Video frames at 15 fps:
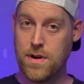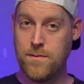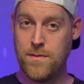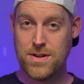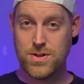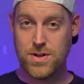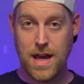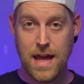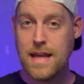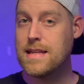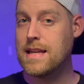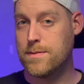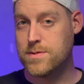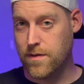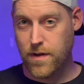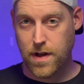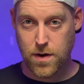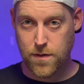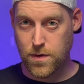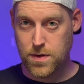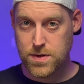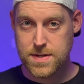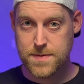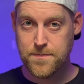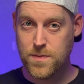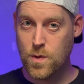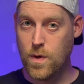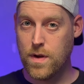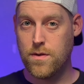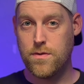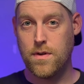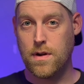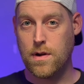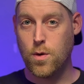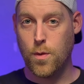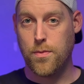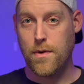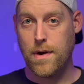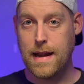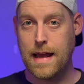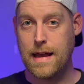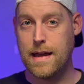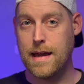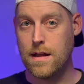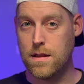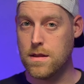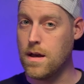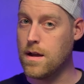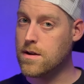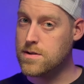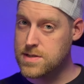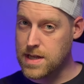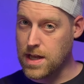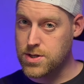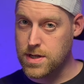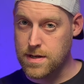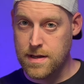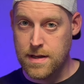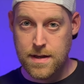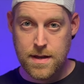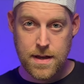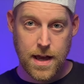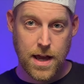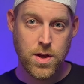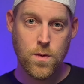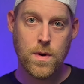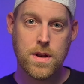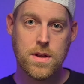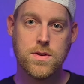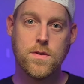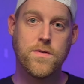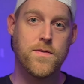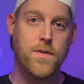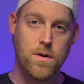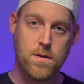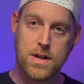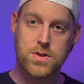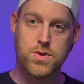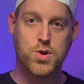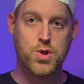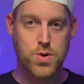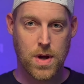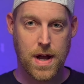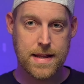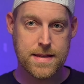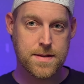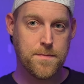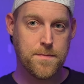much any types of intervals, whether they're incorporating in a longer session and you want to do fartleks or strides.